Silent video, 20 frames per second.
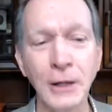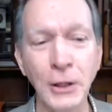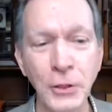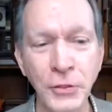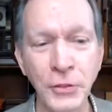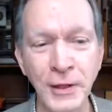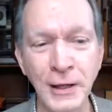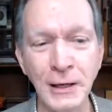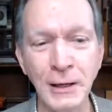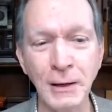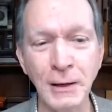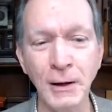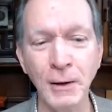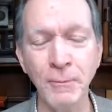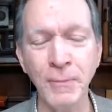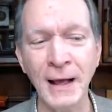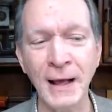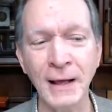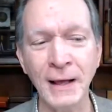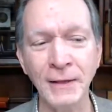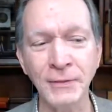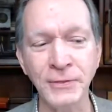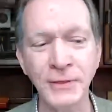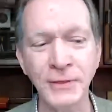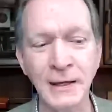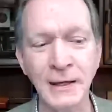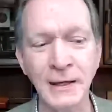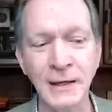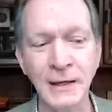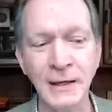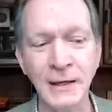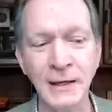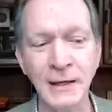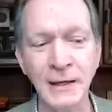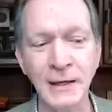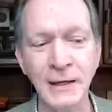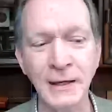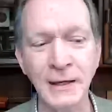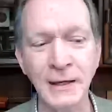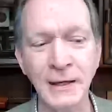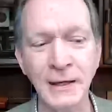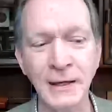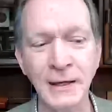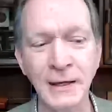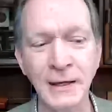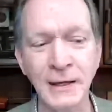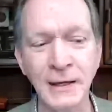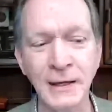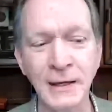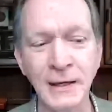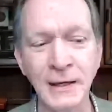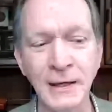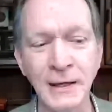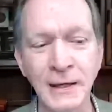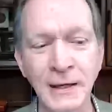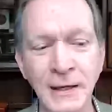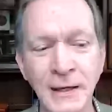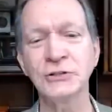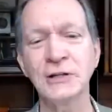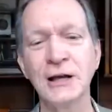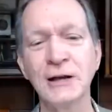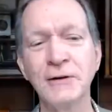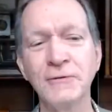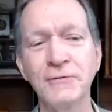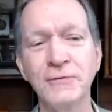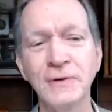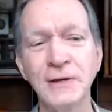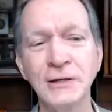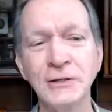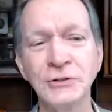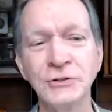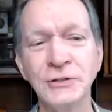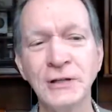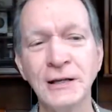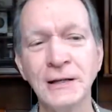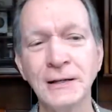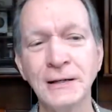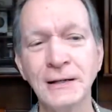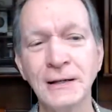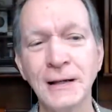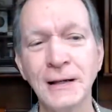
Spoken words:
Another thing about the 60s stuff is that,